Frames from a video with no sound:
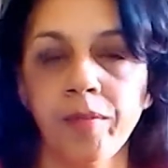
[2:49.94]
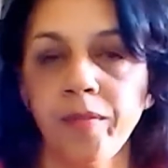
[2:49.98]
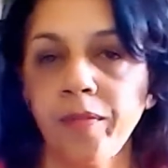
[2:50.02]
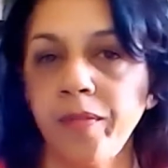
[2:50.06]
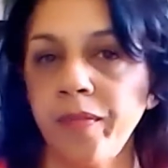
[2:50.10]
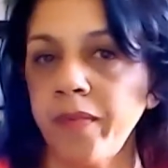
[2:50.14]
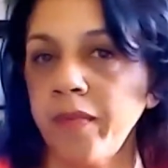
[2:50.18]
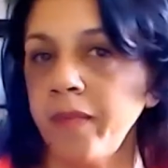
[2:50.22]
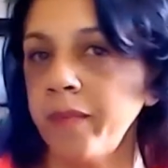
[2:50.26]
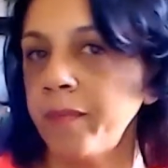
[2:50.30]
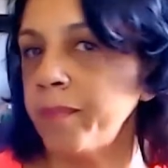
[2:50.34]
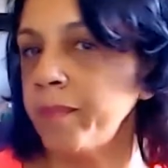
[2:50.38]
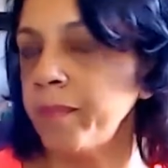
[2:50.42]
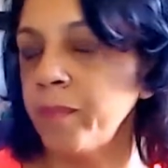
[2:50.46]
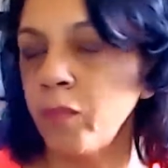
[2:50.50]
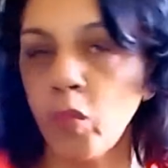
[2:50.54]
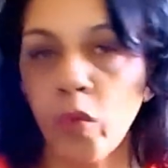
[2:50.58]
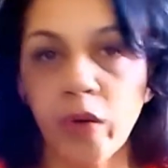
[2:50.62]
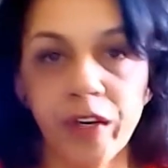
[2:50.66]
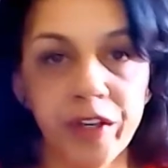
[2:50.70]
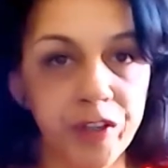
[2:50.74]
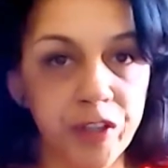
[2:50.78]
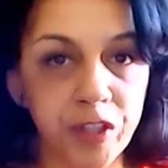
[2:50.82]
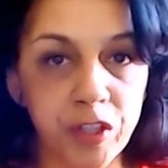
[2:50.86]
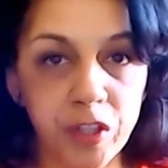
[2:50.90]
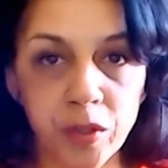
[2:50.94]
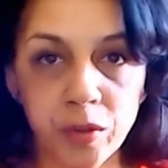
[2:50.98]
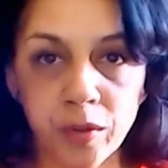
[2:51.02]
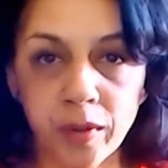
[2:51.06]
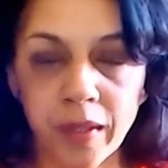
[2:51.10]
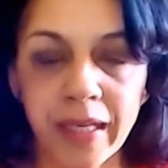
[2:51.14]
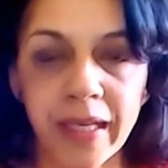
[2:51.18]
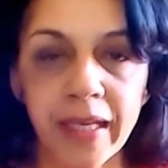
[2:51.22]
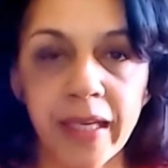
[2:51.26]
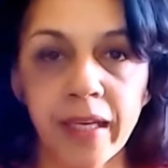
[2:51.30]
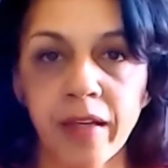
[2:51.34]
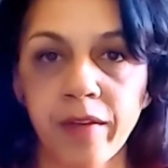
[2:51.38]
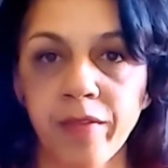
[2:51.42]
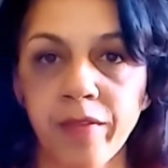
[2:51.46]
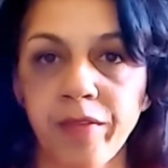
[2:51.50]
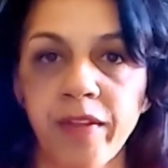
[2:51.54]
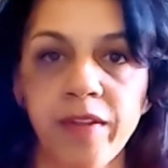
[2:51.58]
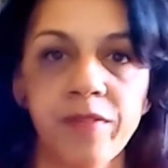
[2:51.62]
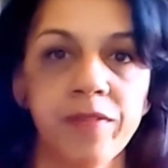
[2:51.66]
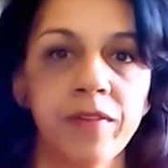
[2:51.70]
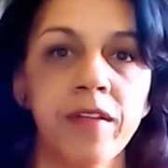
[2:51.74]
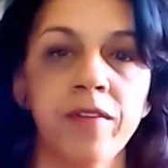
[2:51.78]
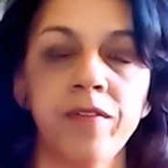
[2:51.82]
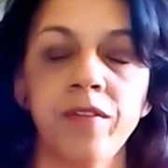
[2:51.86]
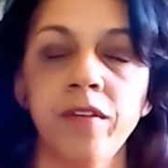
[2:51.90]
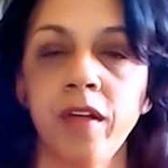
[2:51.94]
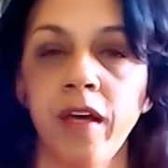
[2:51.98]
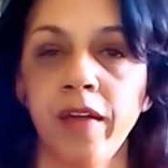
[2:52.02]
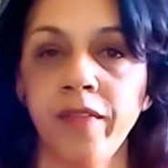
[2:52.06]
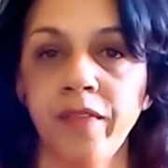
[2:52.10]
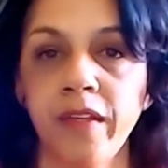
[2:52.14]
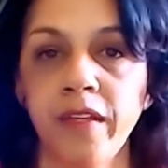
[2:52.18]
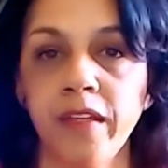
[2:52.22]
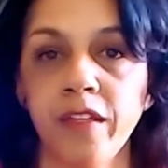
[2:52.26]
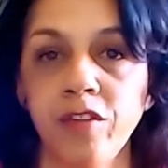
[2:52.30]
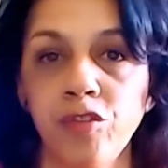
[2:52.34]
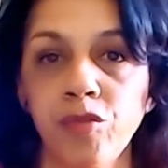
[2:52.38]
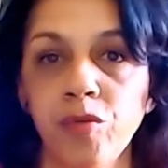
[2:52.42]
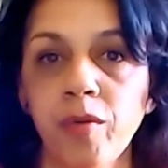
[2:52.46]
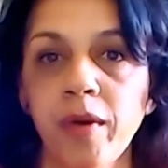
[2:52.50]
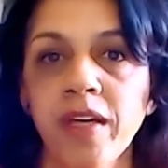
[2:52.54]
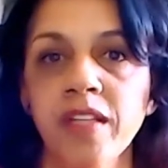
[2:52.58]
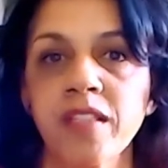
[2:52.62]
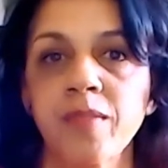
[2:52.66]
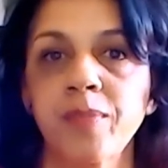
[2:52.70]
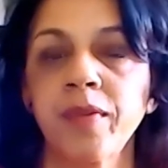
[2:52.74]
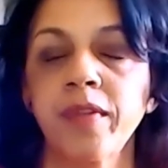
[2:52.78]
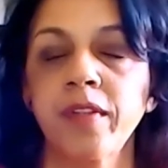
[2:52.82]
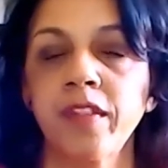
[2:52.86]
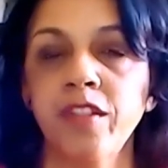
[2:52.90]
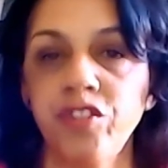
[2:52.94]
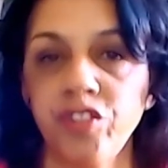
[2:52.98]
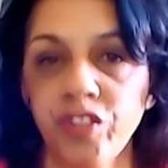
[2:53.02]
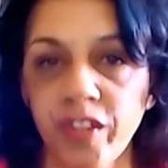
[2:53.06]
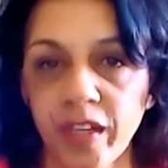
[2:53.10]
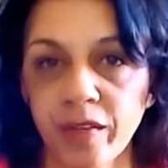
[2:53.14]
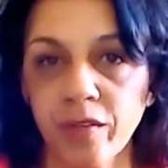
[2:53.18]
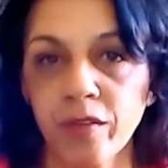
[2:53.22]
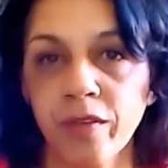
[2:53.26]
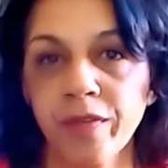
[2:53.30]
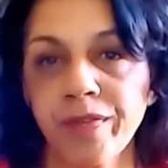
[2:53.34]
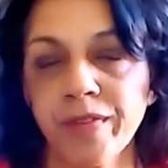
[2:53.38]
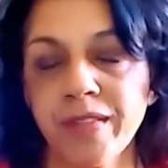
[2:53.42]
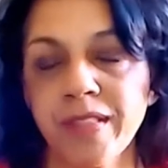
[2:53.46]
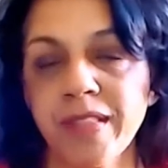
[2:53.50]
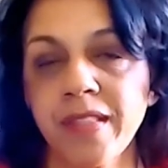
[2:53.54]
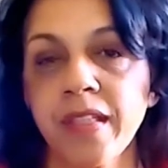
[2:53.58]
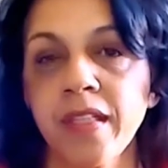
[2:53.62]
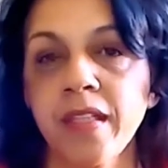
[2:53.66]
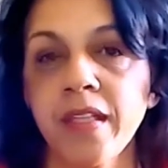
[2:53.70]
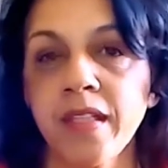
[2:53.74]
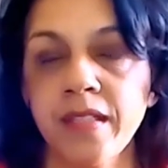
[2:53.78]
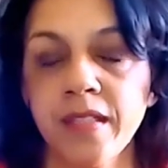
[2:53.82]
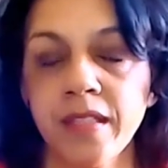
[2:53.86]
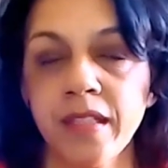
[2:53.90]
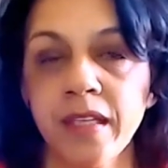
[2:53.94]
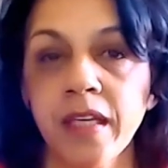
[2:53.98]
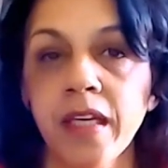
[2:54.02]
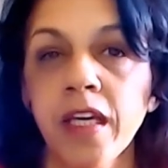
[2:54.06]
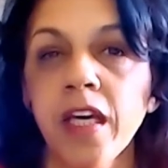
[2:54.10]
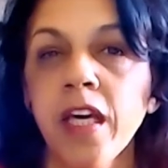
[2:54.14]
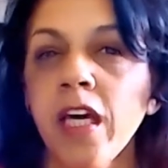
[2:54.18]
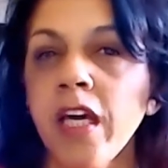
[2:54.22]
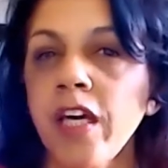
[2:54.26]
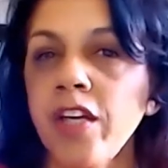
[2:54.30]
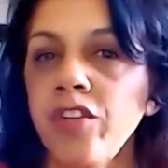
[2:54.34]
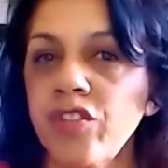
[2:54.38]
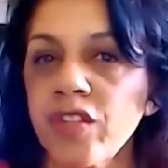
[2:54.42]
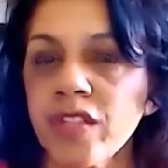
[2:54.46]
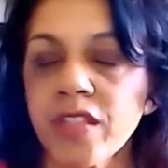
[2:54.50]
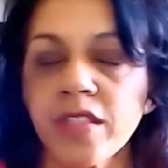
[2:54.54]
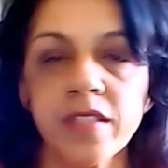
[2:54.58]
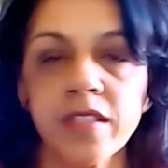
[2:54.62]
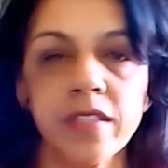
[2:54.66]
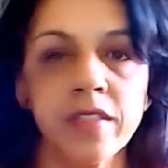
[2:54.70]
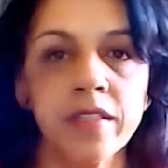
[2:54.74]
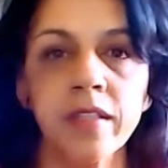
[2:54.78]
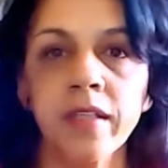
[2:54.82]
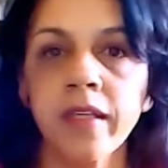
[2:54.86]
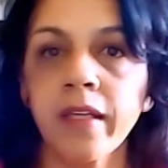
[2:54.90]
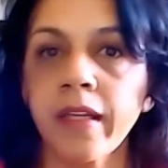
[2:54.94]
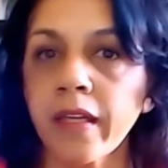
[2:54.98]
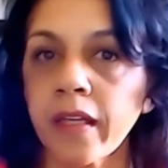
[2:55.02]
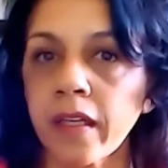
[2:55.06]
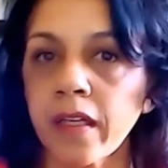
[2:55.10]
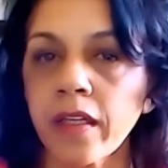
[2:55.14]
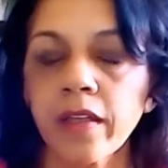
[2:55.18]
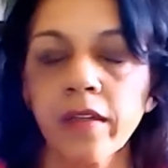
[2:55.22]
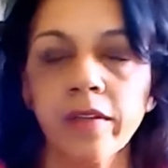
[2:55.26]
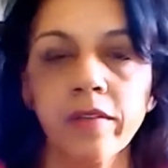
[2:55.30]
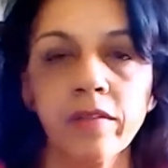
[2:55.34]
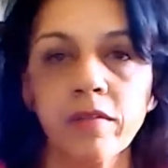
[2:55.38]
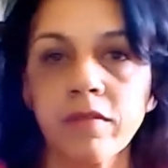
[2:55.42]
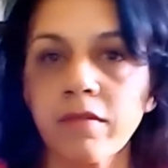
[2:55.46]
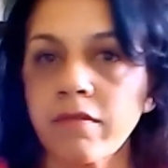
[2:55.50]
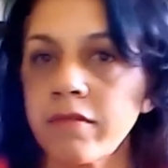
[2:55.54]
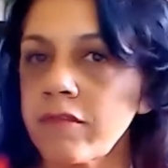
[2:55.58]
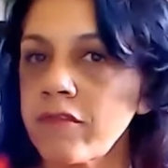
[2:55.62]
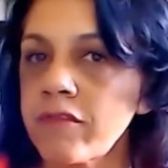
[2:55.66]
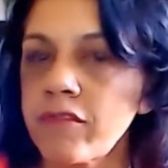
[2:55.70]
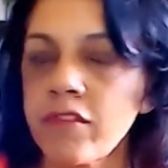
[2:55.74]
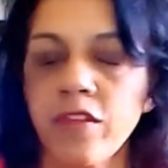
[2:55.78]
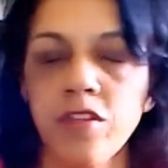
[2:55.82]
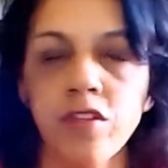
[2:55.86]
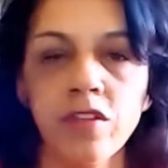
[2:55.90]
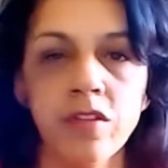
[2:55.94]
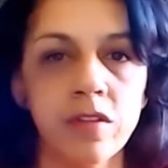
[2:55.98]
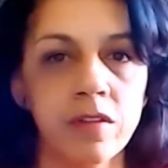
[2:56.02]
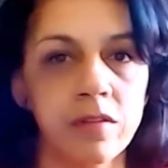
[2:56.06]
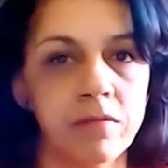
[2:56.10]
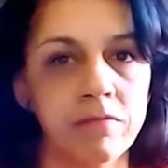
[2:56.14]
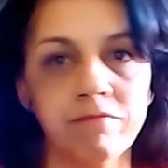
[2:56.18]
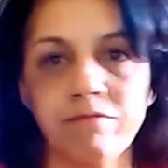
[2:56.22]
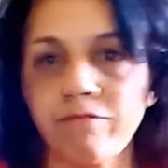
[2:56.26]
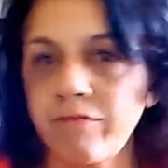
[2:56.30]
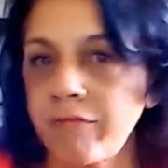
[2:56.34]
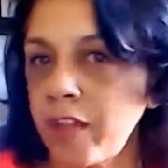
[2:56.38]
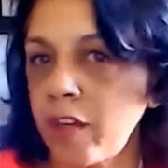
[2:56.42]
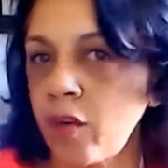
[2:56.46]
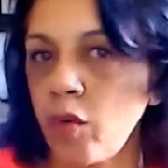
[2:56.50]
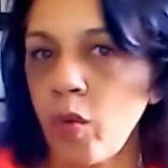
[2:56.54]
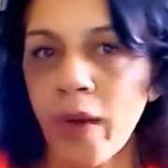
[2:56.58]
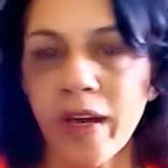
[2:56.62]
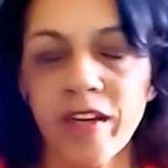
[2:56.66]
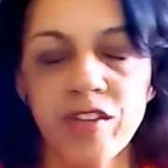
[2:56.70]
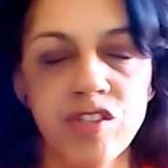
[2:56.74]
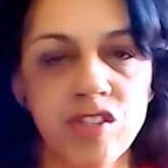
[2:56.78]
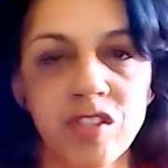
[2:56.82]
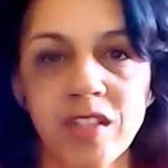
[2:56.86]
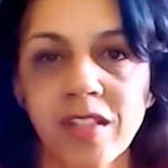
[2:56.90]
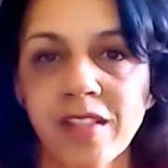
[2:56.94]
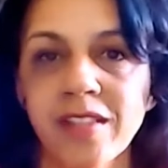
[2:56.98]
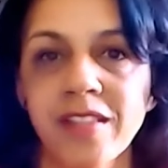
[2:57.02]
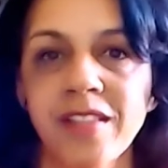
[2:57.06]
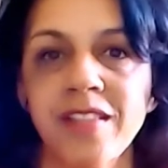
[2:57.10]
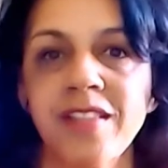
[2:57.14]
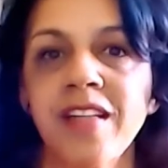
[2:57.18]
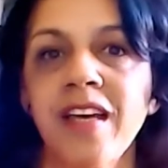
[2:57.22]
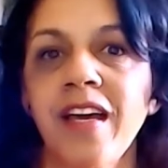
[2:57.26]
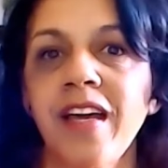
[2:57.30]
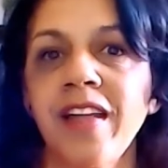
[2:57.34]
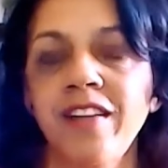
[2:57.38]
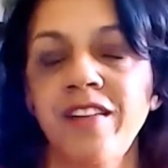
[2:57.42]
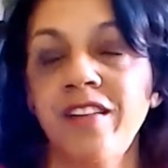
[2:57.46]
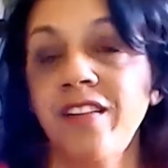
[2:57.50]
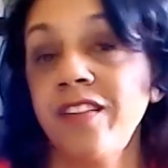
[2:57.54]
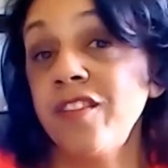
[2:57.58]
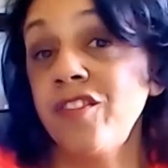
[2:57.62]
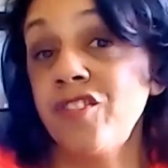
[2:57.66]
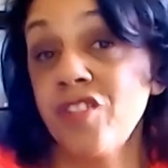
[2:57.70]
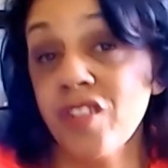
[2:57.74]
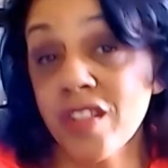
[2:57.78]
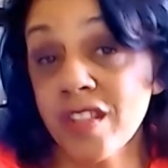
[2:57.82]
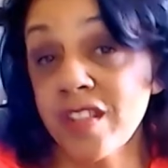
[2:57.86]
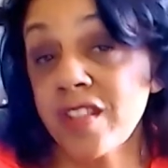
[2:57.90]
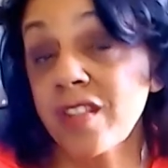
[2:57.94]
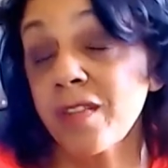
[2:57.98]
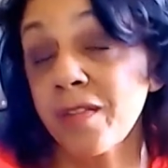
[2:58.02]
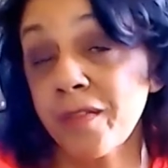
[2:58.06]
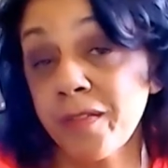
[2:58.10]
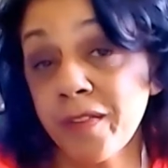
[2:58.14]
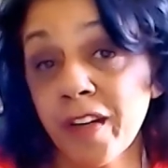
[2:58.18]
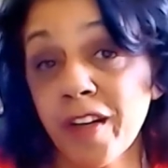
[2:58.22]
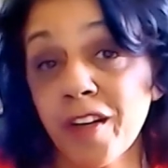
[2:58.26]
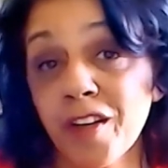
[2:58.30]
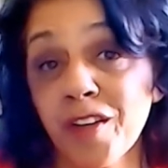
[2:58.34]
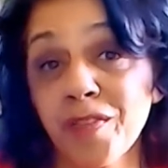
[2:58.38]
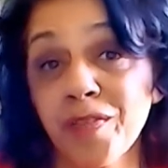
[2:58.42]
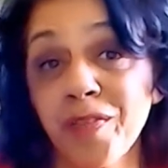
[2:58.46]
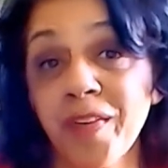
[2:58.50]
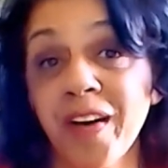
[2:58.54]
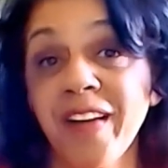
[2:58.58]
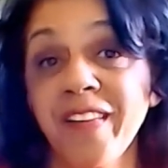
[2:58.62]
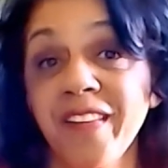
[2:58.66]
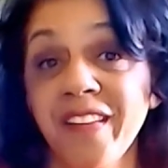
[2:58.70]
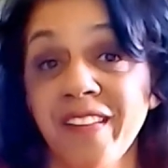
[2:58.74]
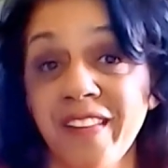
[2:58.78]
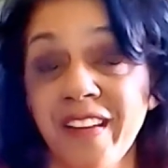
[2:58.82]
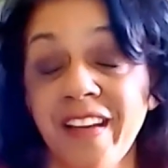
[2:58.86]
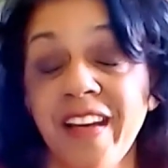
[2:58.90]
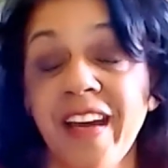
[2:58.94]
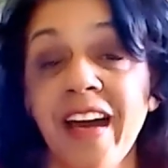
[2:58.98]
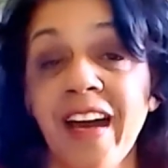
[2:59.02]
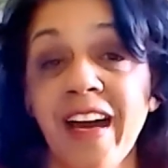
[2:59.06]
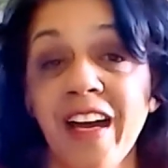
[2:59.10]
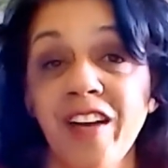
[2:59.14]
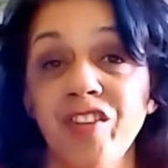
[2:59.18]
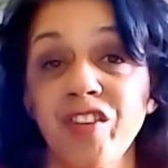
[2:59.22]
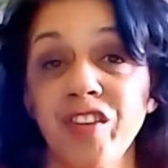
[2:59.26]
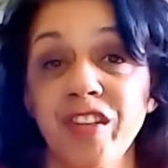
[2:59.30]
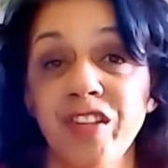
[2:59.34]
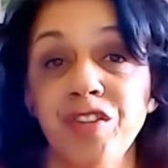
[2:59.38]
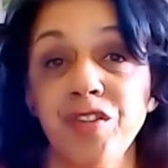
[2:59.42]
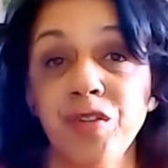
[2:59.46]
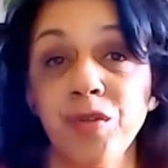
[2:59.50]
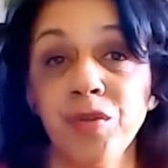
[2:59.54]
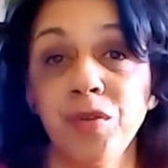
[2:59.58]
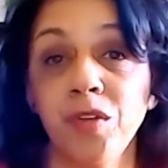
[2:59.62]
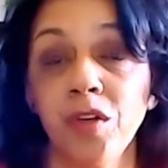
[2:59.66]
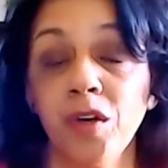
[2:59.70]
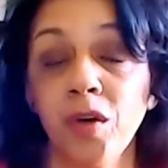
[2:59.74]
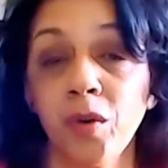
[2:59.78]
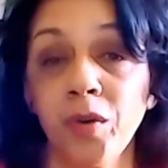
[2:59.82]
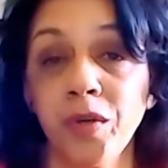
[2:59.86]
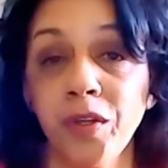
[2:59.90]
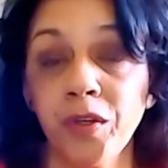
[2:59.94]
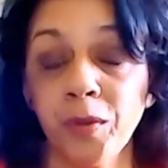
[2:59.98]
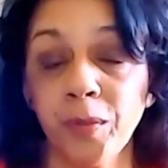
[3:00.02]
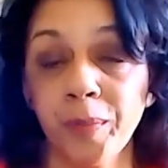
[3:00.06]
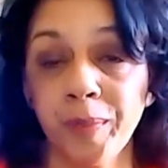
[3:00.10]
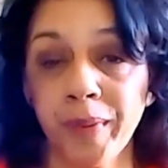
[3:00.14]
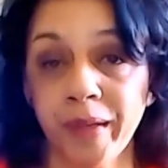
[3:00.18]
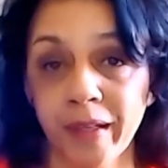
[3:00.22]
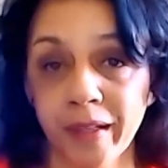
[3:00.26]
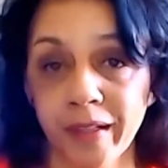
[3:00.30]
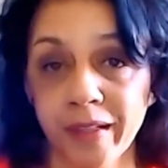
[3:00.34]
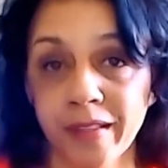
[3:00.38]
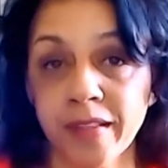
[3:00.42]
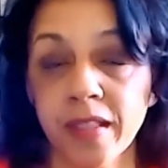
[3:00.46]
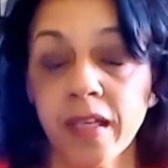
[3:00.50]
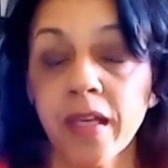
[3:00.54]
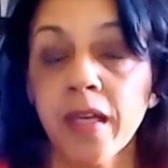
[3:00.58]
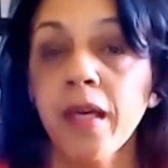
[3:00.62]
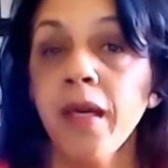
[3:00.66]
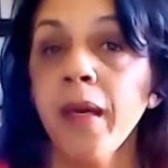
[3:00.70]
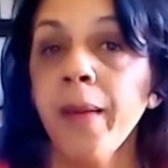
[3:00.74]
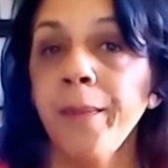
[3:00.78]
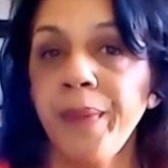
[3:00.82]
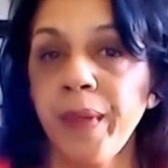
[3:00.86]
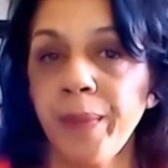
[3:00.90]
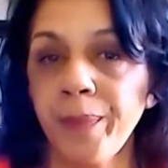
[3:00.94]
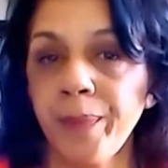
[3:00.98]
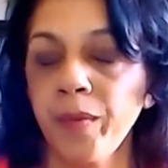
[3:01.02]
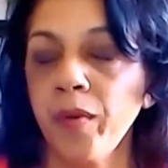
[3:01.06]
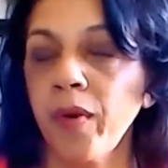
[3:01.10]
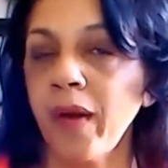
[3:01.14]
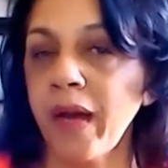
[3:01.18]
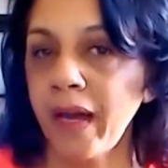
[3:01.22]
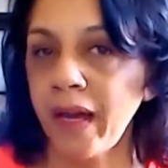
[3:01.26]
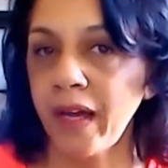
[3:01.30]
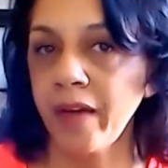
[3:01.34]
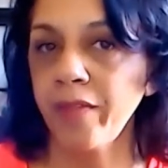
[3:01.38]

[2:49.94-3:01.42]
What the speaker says: where do you live, even if not the address, but the general vicinity. Just little questions that just to verify that they actually do know you, because people have used